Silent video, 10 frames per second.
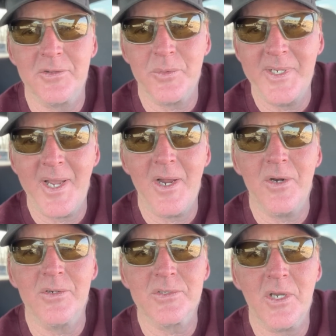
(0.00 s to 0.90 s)
3
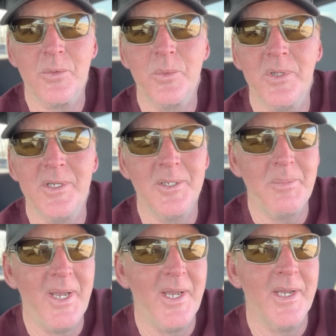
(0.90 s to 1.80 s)
hours caught a really good
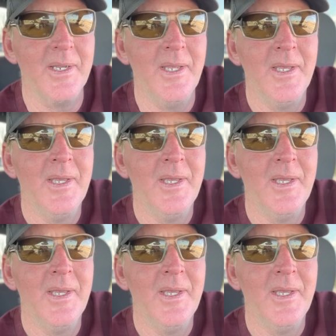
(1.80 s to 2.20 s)
bag,